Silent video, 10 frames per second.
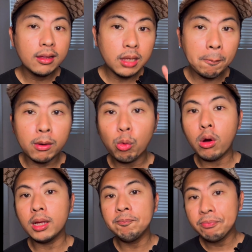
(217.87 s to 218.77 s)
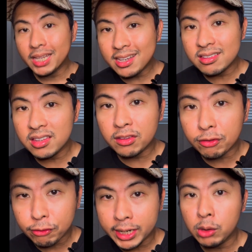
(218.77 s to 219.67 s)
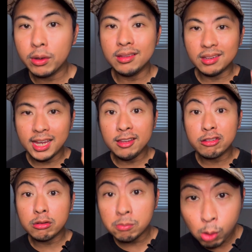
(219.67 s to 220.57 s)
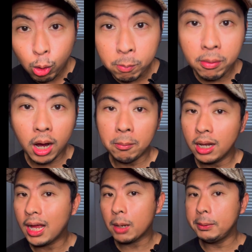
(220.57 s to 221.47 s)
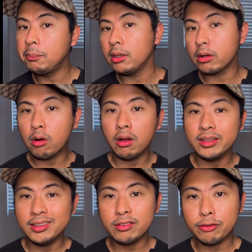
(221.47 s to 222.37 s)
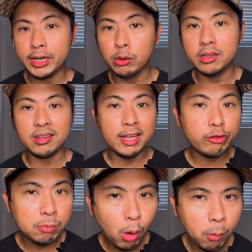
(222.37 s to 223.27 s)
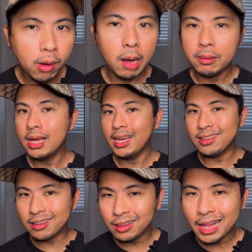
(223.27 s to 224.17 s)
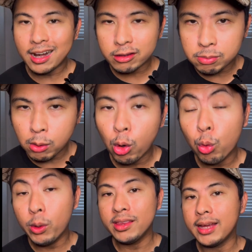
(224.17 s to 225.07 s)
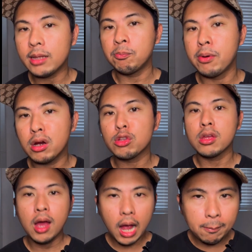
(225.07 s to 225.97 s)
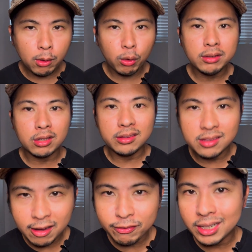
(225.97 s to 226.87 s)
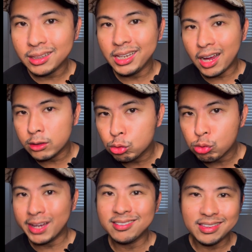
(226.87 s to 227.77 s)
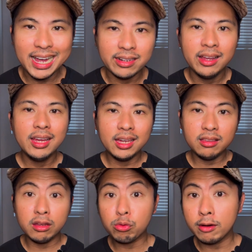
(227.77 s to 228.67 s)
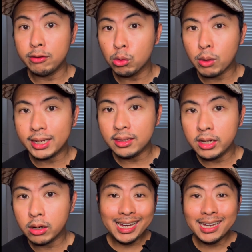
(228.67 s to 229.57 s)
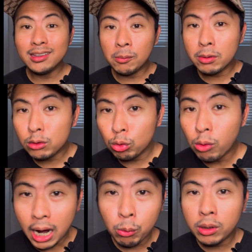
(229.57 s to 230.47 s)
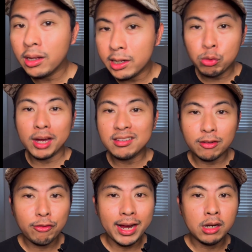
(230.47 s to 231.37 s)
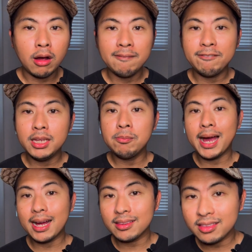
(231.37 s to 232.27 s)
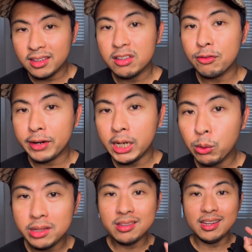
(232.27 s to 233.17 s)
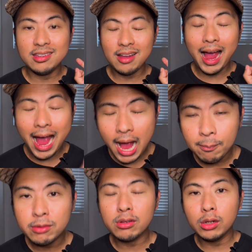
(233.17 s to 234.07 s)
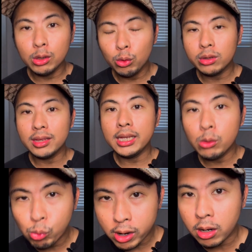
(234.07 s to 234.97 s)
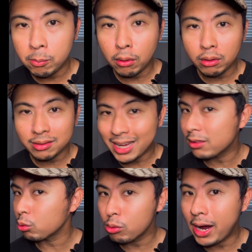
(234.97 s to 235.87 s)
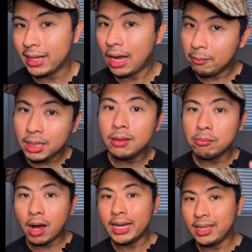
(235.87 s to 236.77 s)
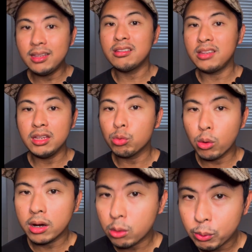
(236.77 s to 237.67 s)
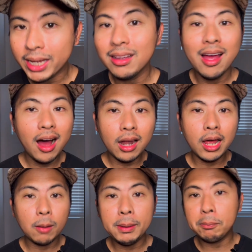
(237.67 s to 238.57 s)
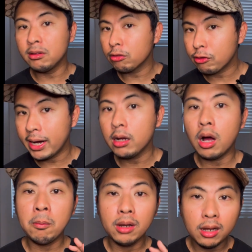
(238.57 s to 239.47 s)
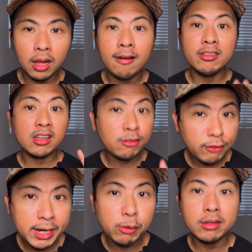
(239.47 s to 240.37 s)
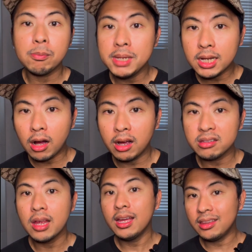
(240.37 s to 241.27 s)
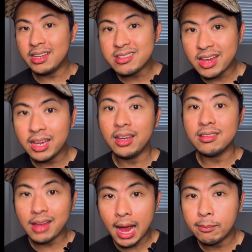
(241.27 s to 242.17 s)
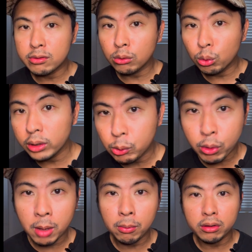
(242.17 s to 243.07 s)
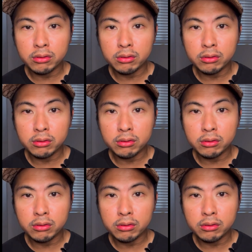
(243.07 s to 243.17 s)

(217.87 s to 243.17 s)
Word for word: Number one, is this fragrance a smoke bomb? A lot of people are calling this fragrance a smoke bomb. It's a lot of smoke with that birch. I'm going to definitely address that in this review right here. And number two, I will address the Fragcom feedback that this fragrance is absolutely wearable. That's right. I mean, my instincts were correct. A lot of people in Fragcom love this fragrance because they say it's absolutely wearable.